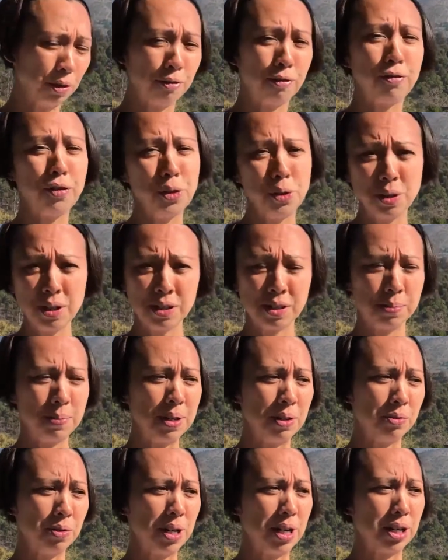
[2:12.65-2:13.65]
The food has
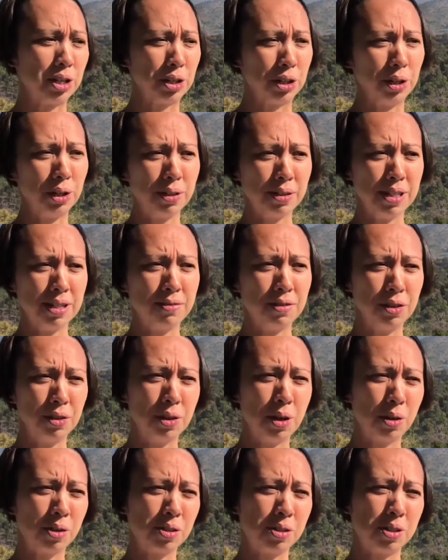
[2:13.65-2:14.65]
been really good,
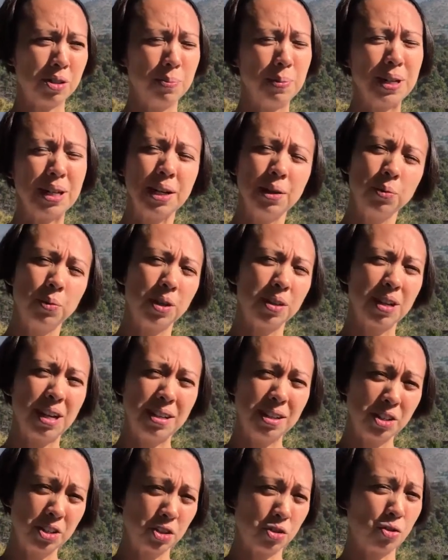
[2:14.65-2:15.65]
even though to begin with, I
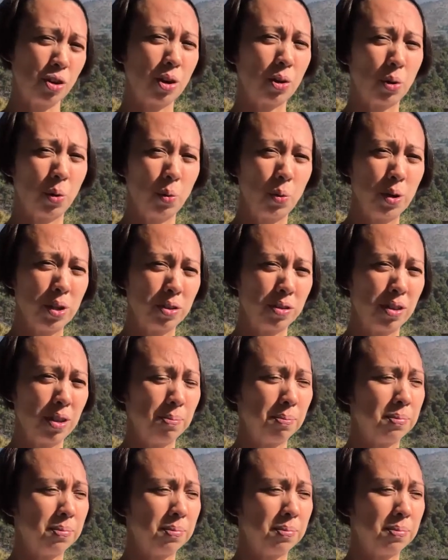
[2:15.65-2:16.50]
did struggle with